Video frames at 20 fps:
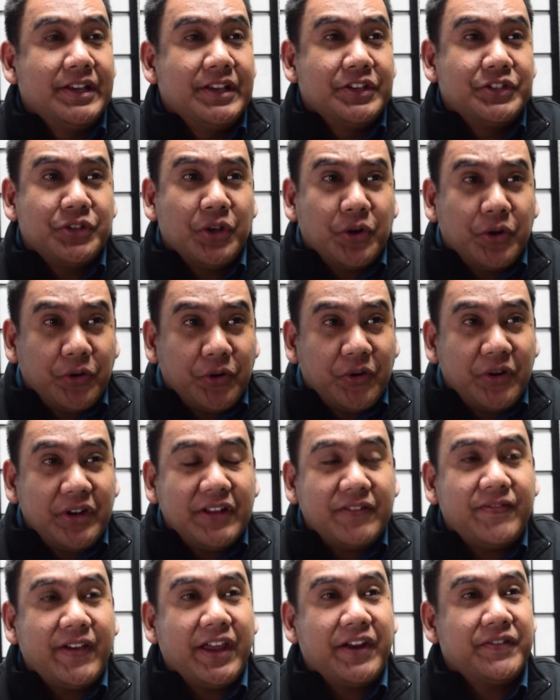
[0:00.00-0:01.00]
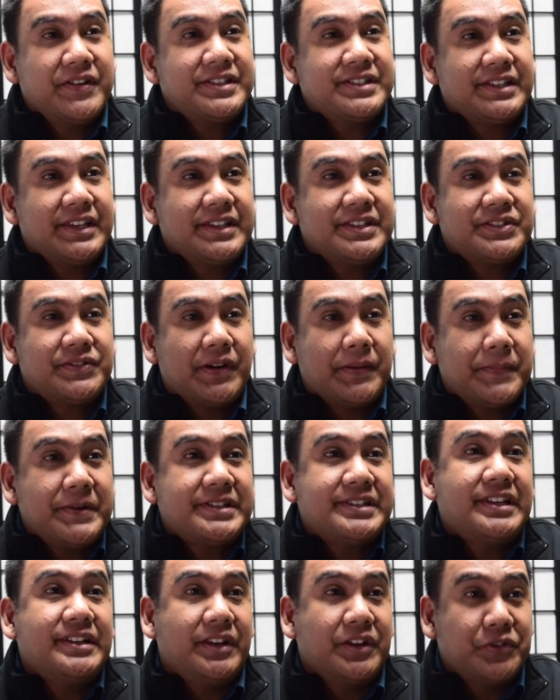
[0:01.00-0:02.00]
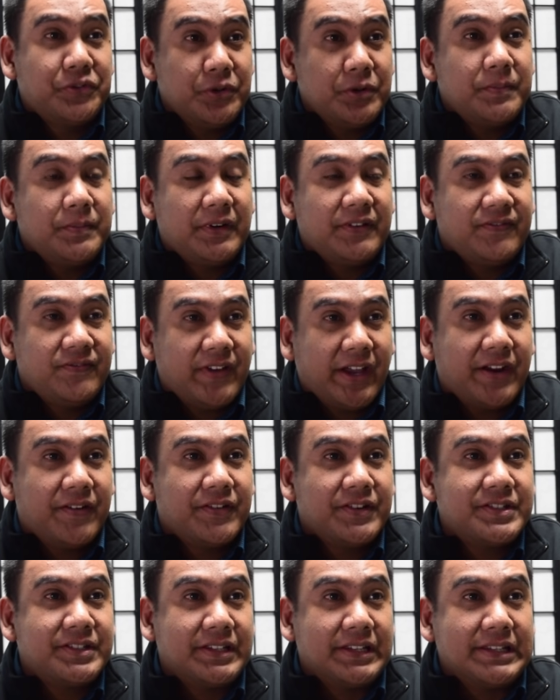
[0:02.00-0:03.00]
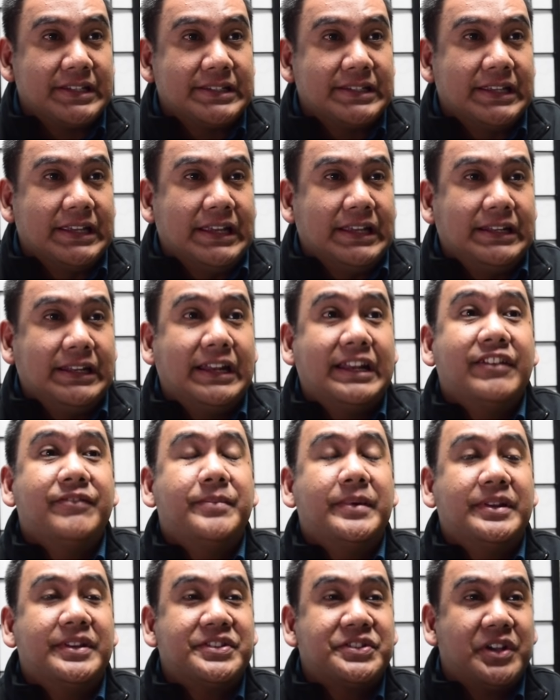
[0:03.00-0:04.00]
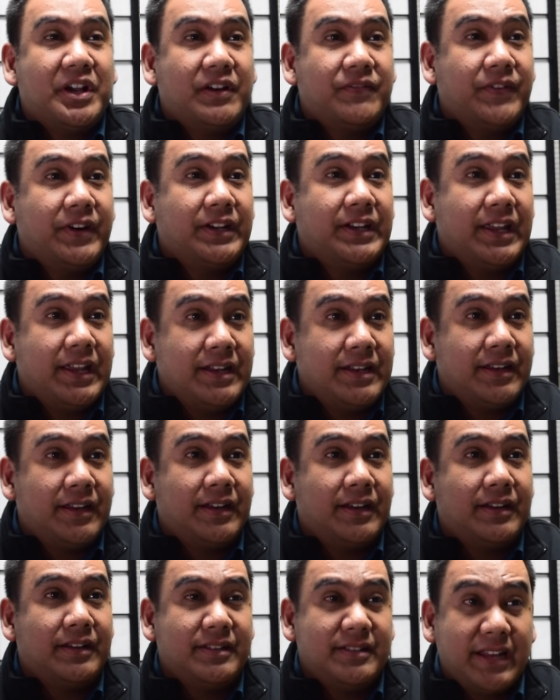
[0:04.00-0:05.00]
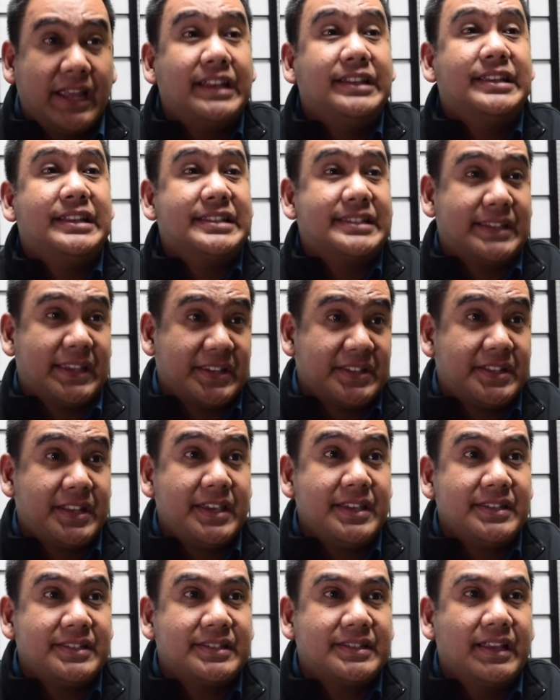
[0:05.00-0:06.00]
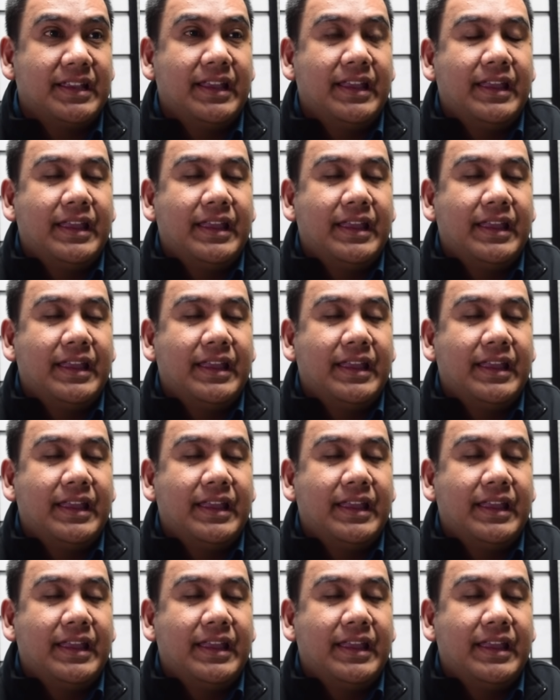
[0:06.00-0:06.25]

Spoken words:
So coronaviruses represent a group of viruses mm-hmm. that have been discovered in the 1960s.